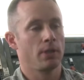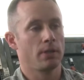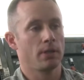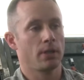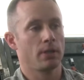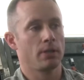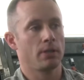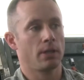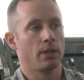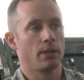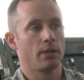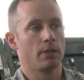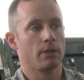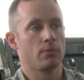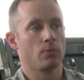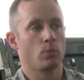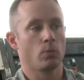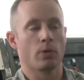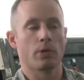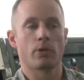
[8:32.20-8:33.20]
and
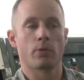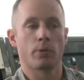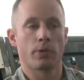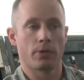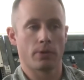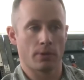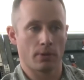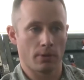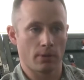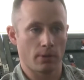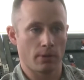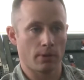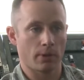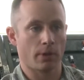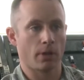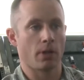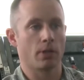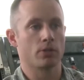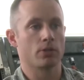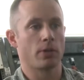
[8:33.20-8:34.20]
then work with the
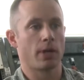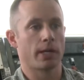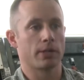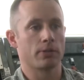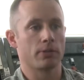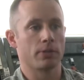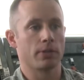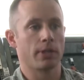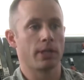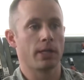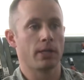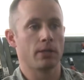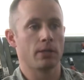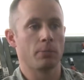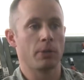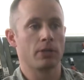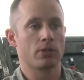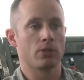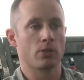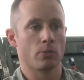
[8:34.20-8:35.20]
contractor again
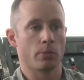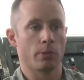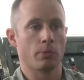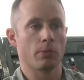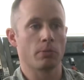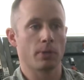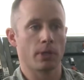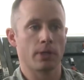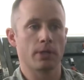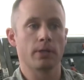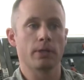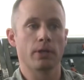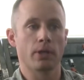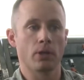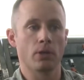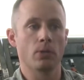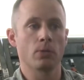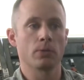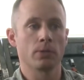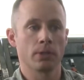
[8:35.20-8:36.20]
to make sure we were ready to
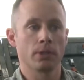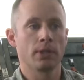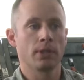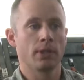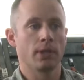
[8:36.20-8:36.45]
go.